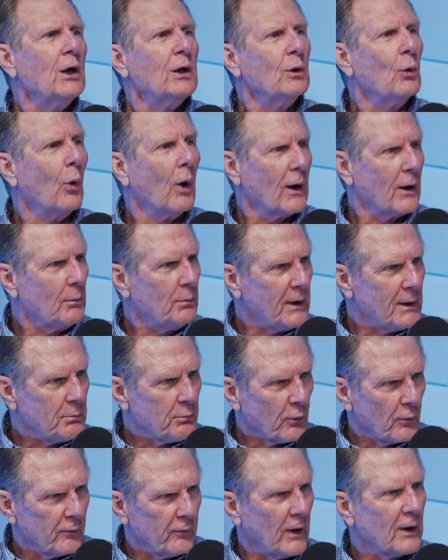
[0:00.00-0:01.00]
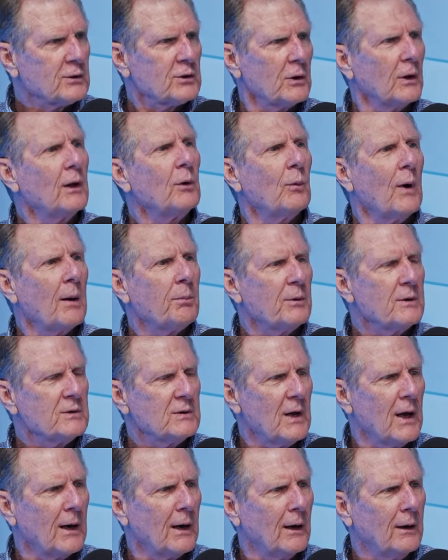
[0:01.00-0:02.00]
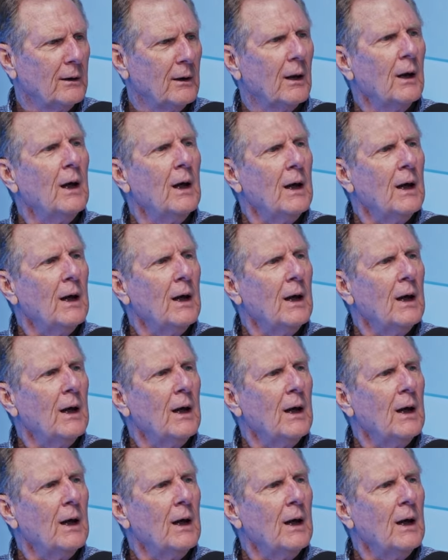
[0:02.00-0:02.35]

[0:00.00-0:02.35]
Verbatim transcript: You want to be professionally represented.